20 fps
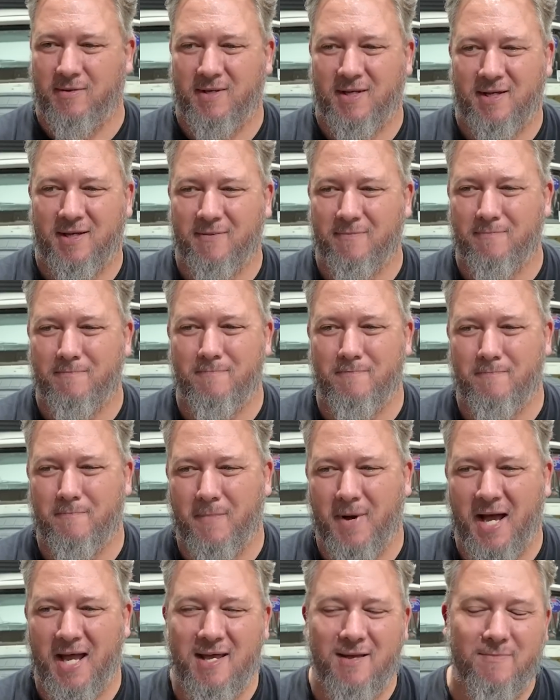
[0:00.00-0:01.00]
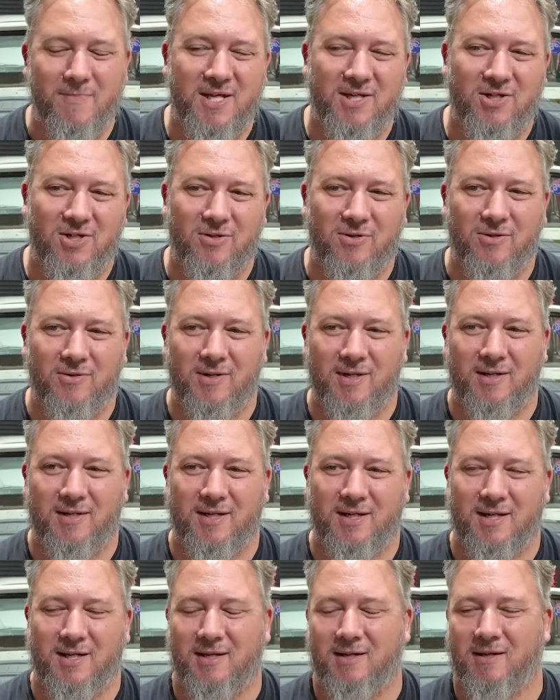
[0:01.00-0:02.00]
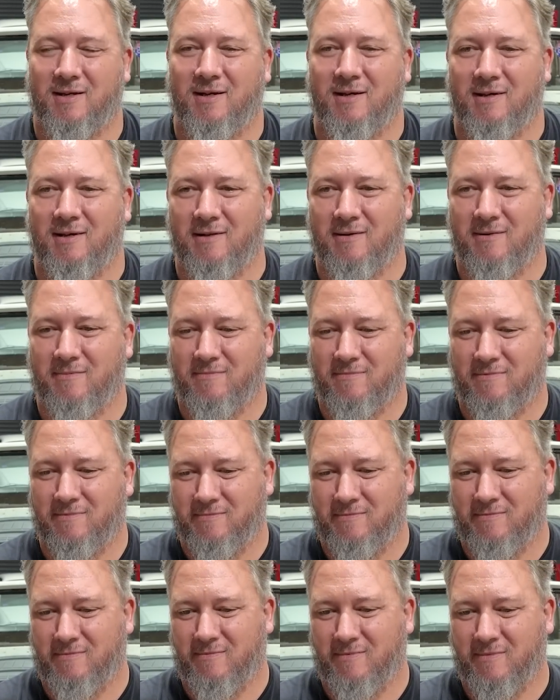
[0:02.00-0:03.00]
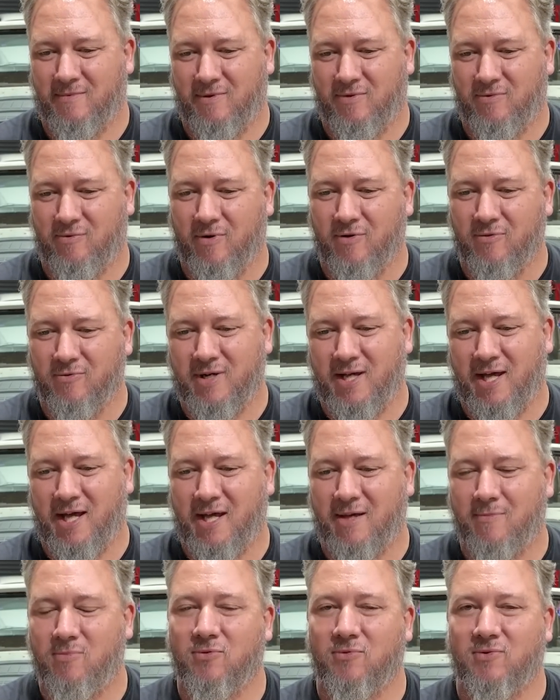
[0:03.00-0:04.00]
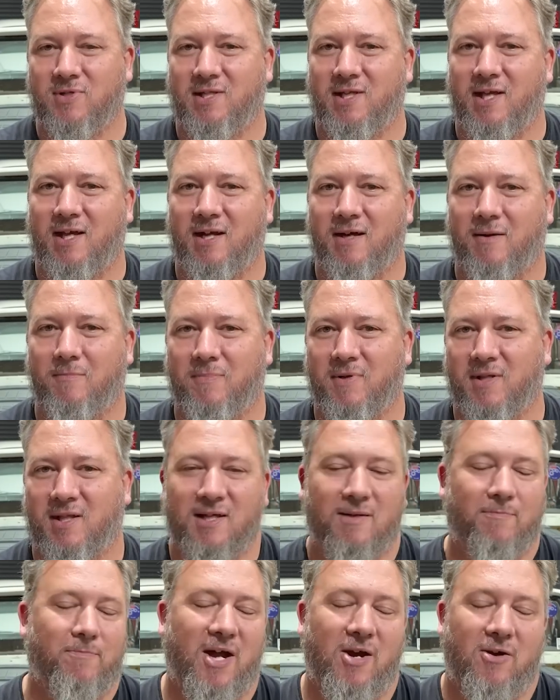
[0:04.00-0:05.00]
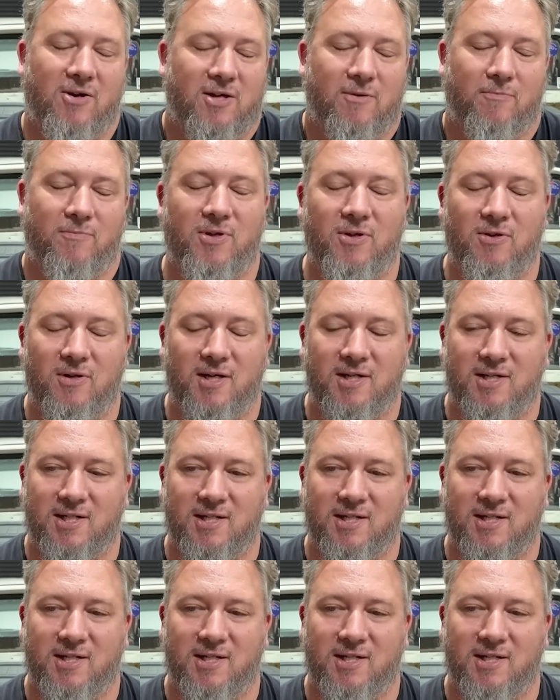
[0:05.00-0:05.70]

You can maybe do a throttle cable setup, but the Barra computer